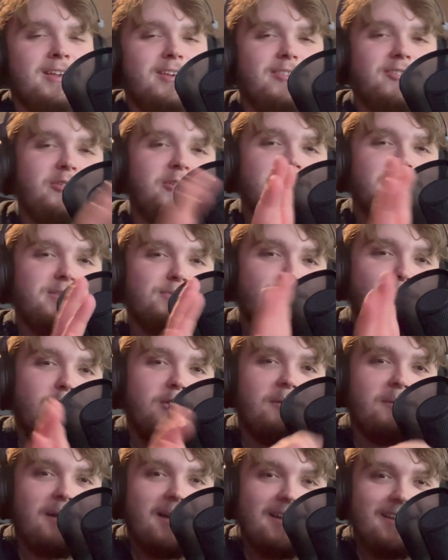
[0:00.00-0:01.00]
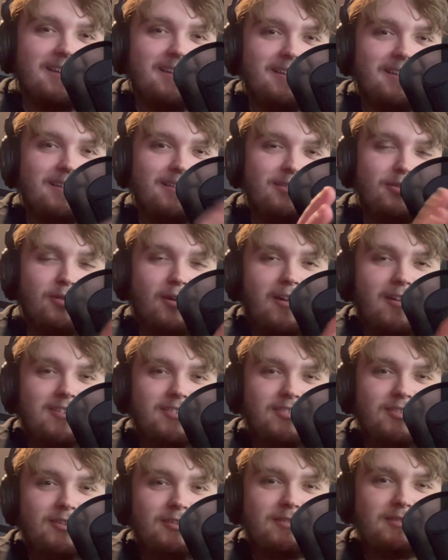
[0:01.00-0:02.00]
Sorry to spoil my thoughts
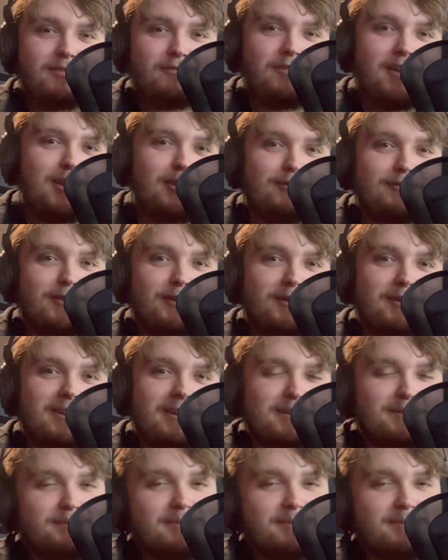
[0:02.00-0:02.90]
there in the final verdict,